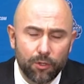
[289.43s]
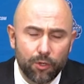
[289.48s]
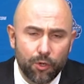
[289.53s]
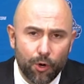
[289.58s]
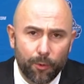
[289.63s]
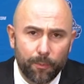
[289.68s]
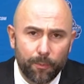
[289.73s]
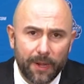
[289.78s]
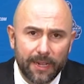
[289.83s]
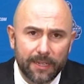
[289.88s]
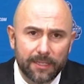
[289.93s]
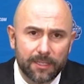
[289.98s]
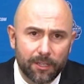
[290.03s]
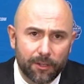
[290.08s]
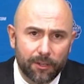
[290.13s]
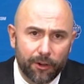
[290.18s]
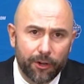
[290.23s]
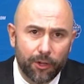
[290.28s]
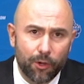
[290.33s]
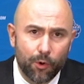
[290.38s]
your best and
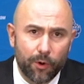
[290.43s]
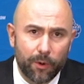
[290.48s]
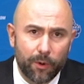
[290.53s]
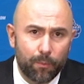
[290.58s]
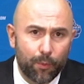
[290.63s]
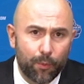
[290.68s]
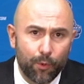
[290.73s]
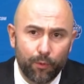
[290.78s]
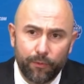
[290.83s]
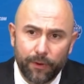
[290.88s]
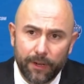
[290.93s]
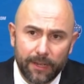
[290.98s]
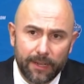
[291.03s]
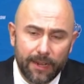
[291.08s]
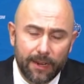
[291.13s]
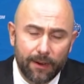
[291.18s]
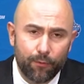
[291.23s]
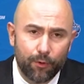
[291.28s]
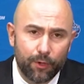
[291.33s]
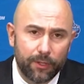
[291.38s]
are you improving
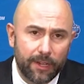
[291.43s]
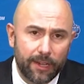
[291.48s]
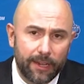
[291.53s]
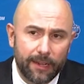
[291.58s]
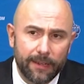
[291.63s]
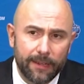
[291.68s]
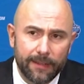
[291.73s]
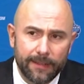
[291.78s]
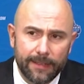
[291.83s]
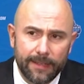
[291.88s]
every day?